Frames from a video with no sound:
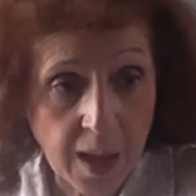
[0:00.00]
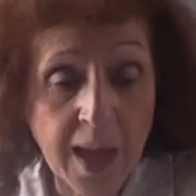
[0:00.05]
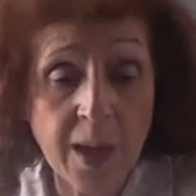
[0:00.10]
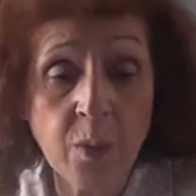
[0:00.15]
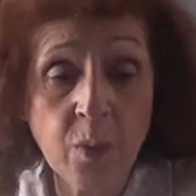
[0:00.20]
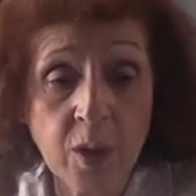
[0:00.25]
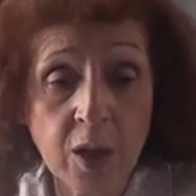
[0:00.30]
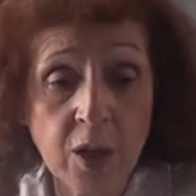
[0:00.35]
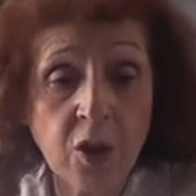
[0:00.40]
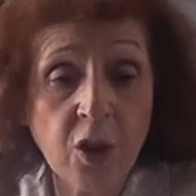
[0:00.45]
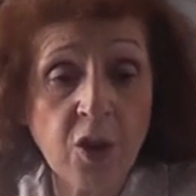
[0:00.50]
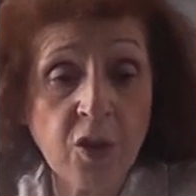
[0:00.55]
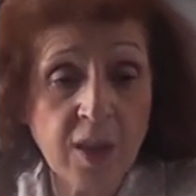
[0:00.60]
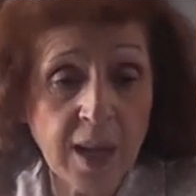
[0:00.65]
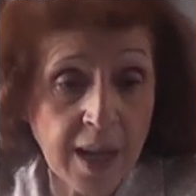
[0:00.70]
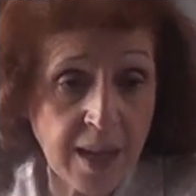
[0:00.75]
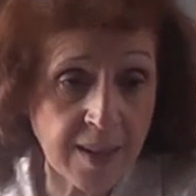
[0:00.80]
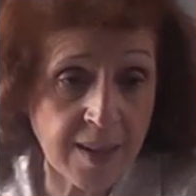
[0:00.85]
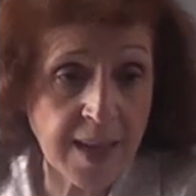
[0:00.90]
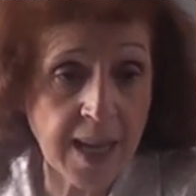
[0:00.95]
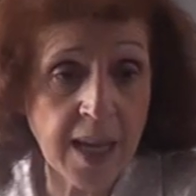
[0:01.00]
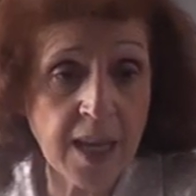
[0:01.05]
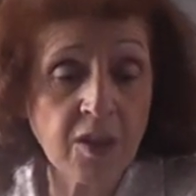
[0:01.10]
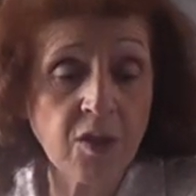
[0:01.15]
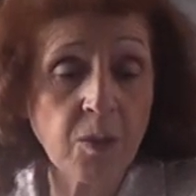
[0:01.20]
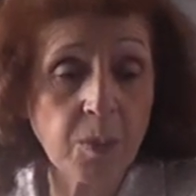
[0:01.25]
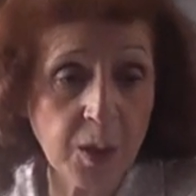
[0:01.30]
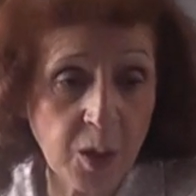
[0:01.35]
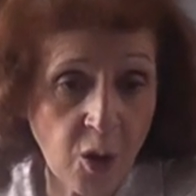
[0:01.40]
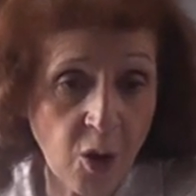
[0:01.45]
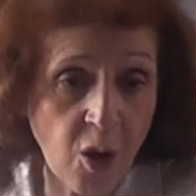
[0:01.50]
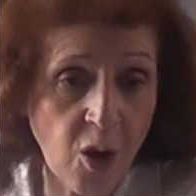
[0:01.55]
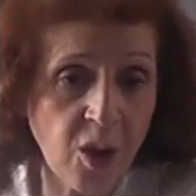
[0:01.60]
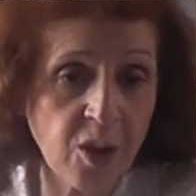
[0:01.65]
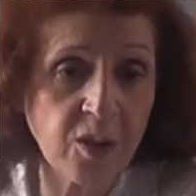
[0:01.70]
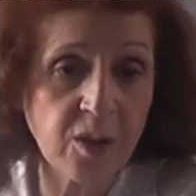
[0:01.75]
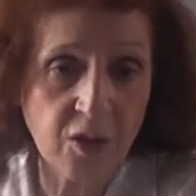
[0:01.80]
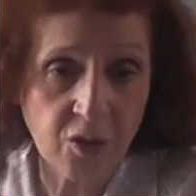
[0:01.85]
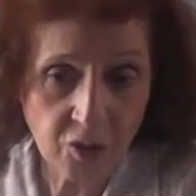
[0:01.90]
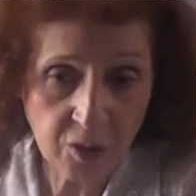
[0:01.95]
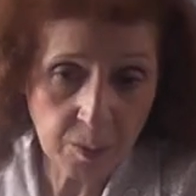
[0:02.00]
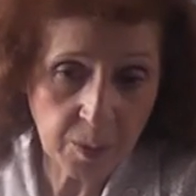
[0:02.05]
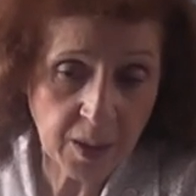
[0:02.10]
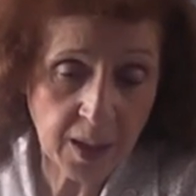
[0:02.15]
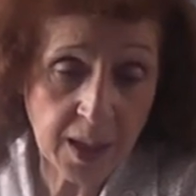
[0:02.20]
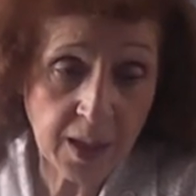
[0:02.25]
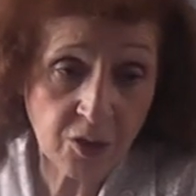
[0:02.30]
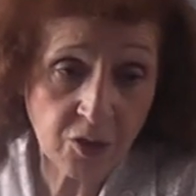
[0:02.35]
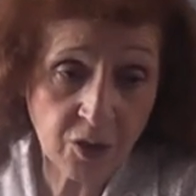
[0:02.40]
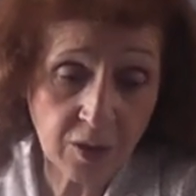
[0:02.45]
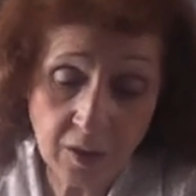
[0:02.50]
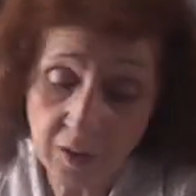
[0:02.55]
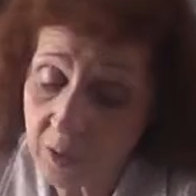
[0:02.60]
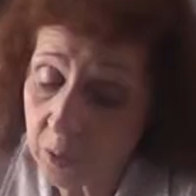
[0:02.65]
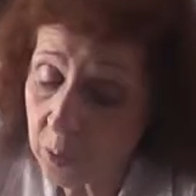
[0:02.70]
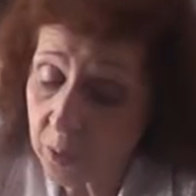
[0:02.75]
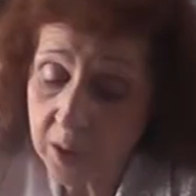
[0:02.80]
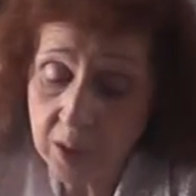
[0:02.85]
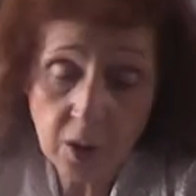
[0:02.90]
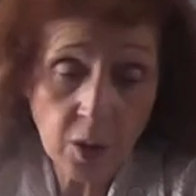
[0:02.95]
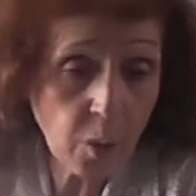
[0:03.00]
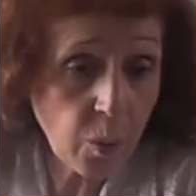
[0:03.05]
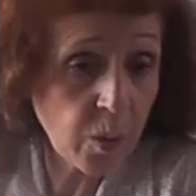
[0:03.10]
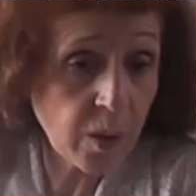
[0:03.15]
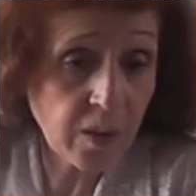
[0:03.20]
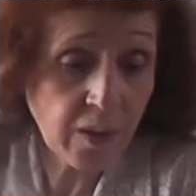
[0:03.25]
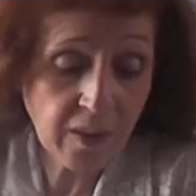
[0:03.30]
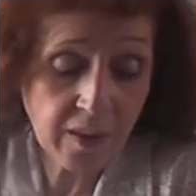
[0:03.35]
And we know that day to be called the tribulation. So we know we're